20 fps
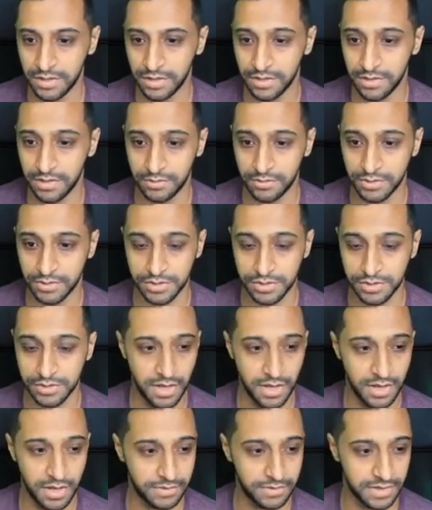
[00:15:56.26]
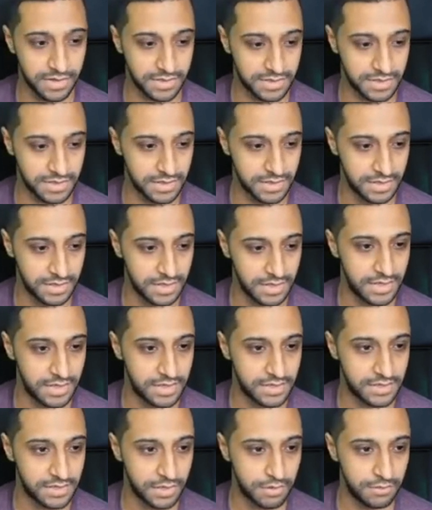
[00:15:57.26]
which is perfect.
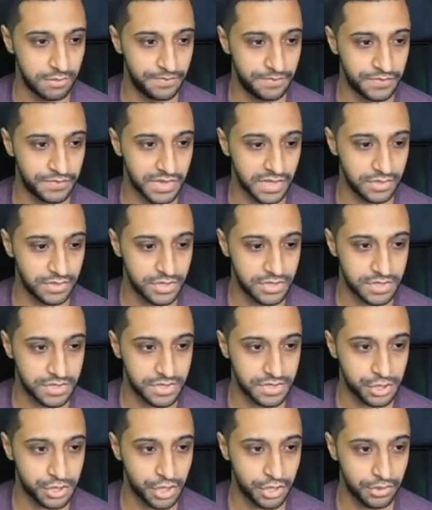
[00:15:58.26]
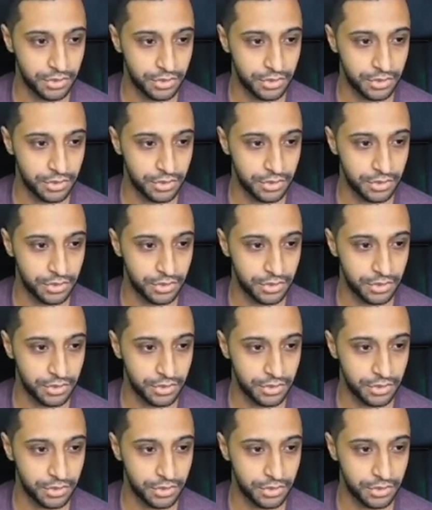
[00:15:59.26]
So just to show you